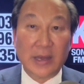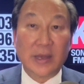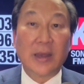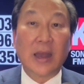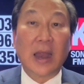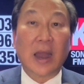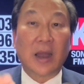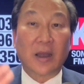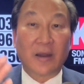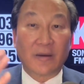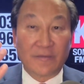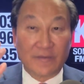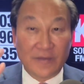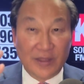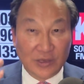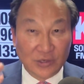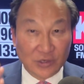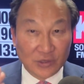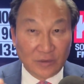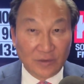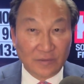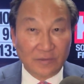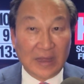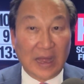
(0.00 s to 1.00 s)
our
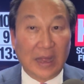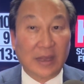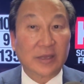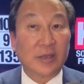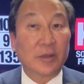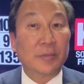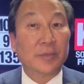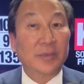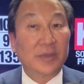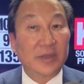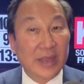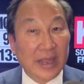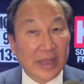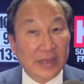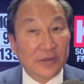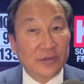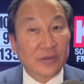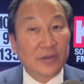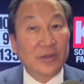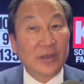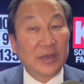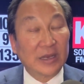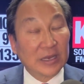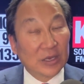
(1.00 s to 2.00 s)
facial volume tends
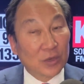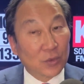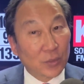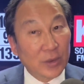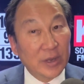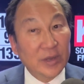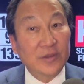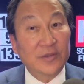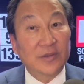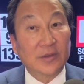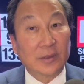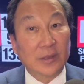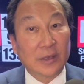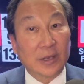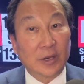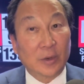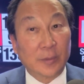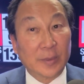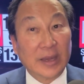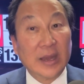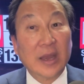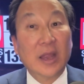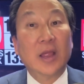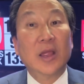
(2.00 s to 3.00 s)
to decrease a little
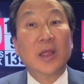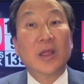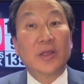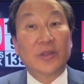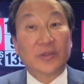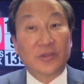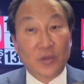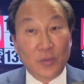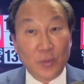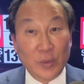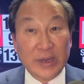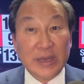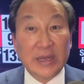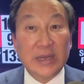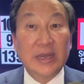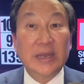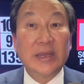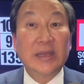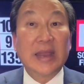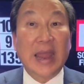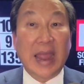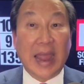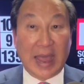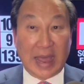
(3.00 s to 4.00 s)
bit, so we
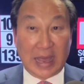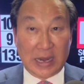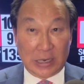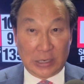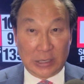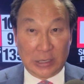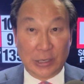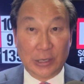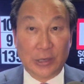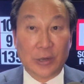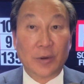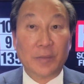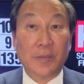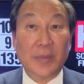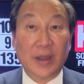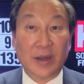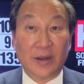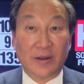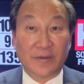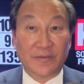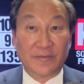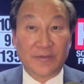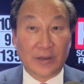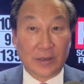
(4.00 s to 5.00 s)
need to add a little bit
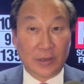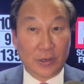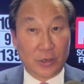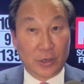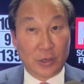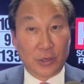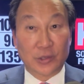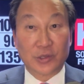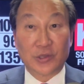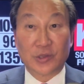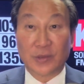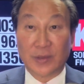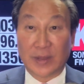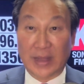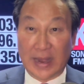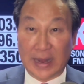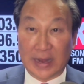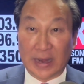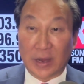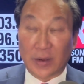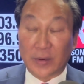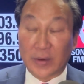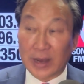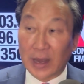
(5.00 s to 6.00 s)
of filler to that
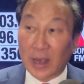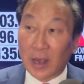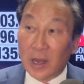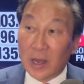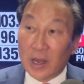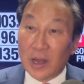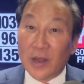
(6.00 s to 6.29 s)
area.